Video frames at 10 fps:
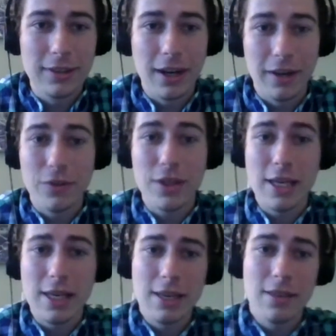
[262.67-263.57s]
of
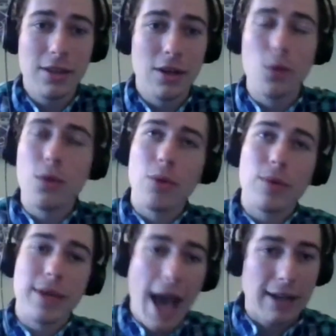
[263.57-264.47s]
they're
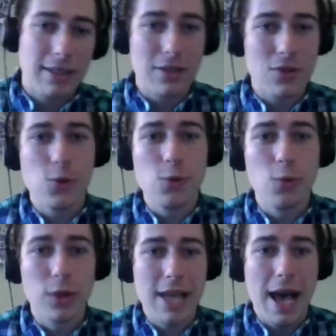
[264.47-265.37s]
reacting to
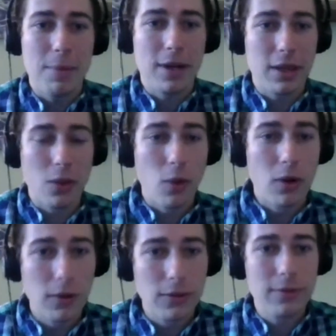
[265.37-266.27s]
what's happening in the
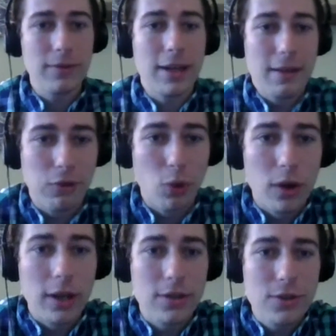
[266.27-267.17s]
world and in
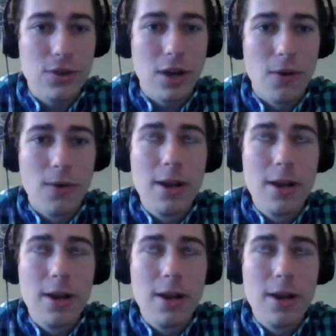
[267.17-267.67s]
Florida. So